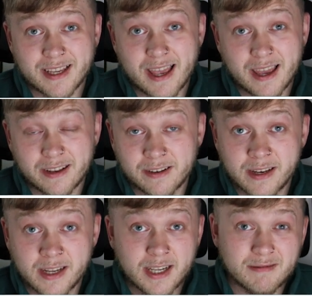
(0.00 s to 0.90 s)
and
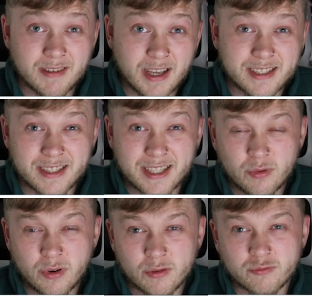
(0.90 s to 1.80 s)
still not
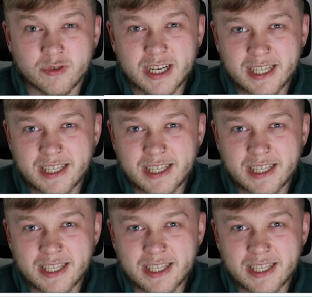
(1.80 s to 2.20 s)
really that